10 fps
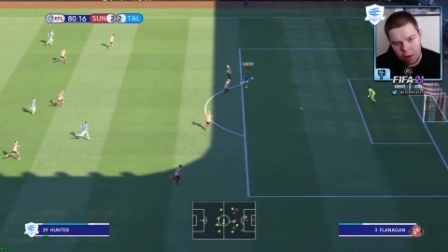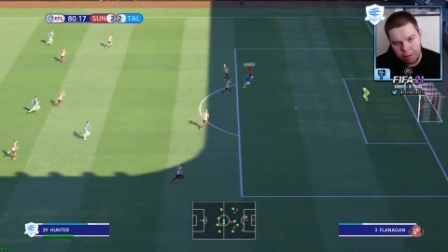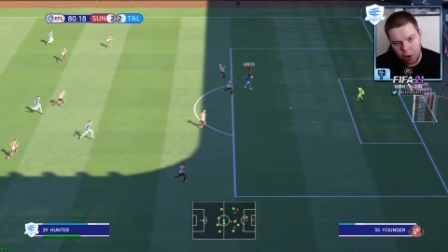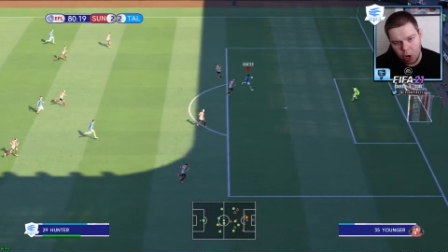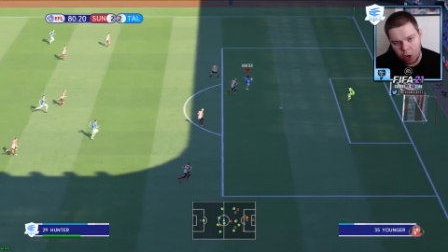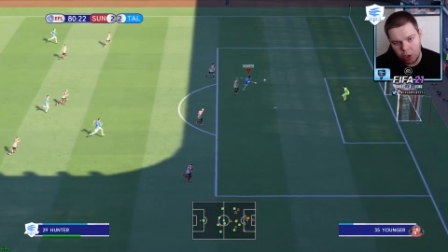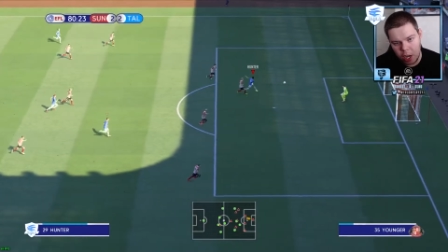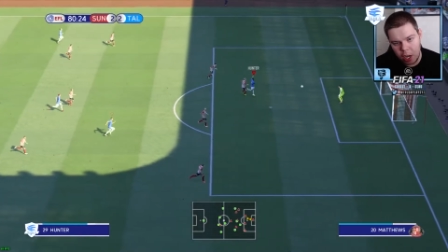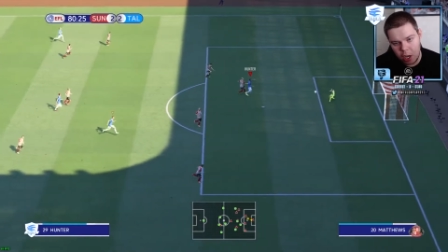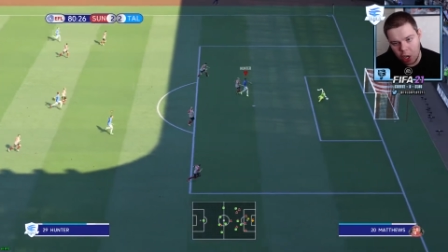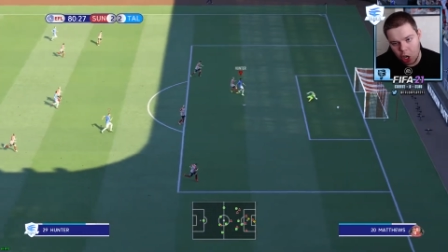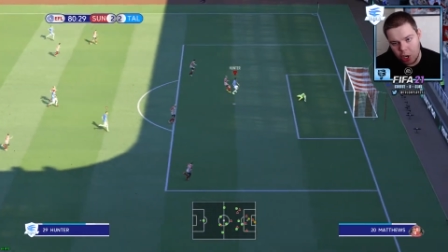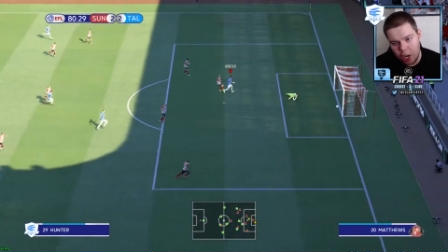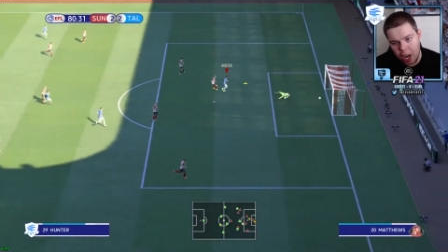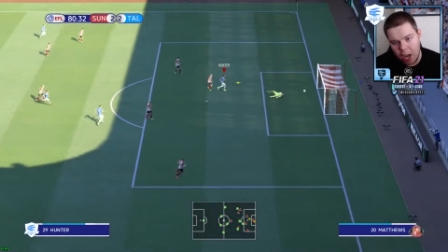for Hunter.
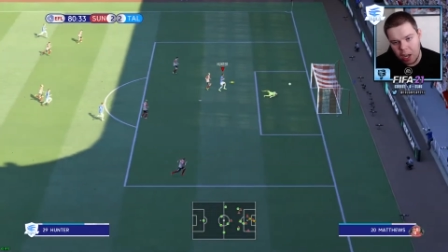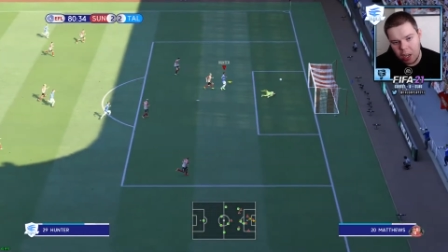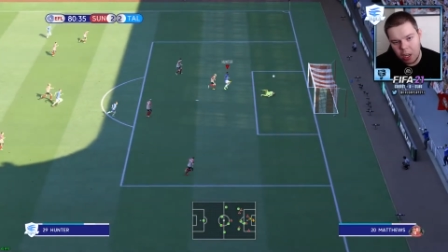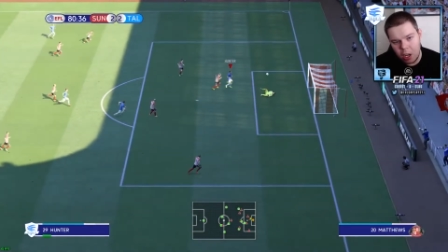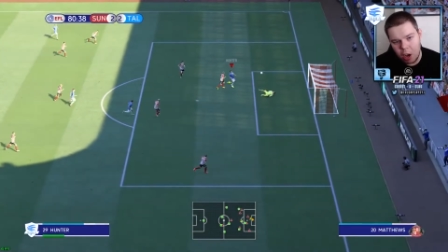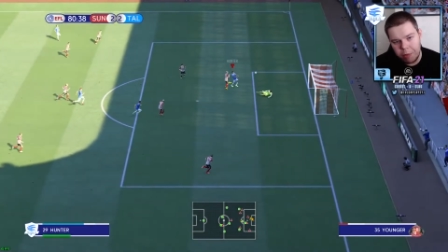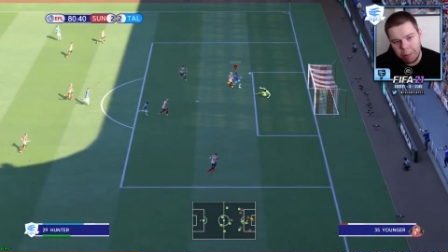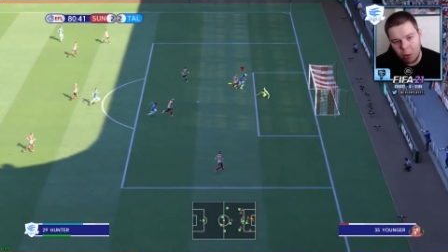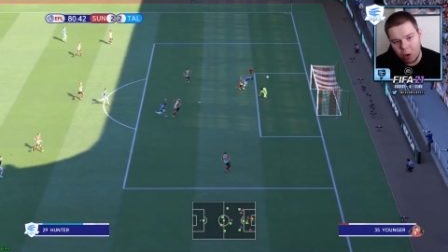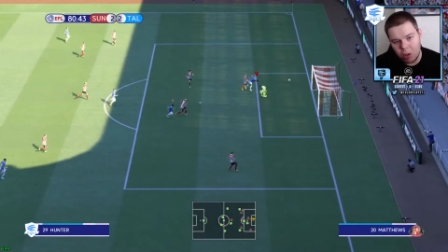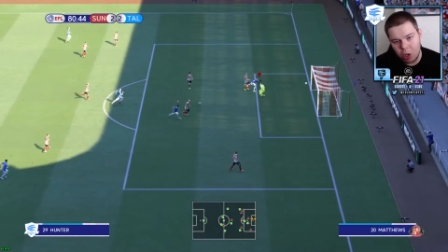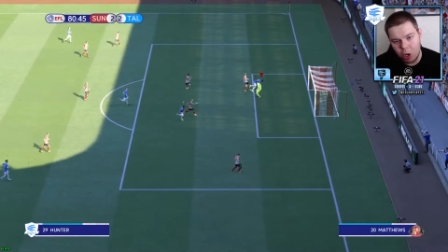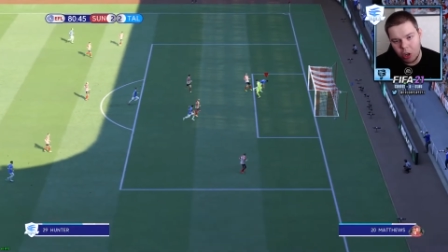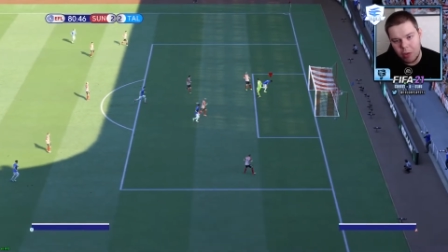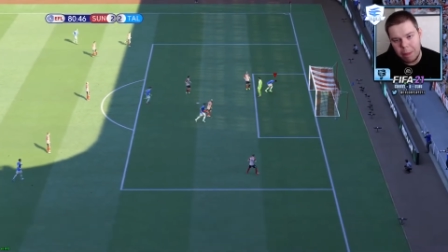Hunter! Off the post.
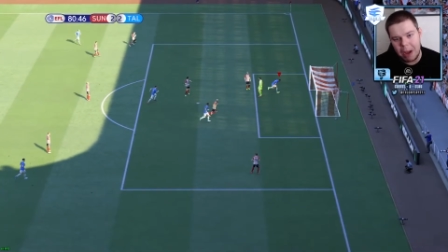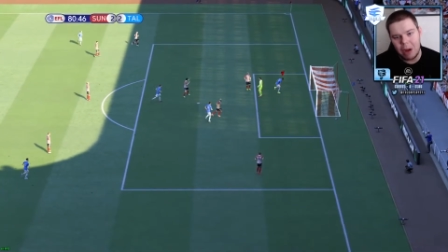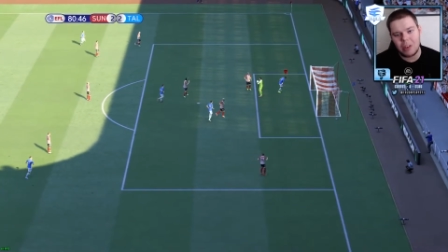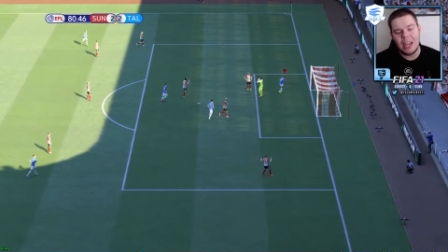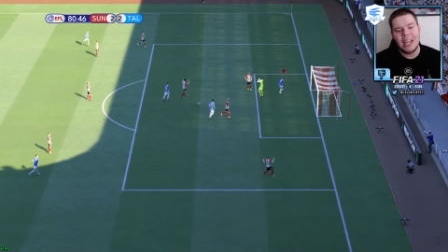Hunter rebound.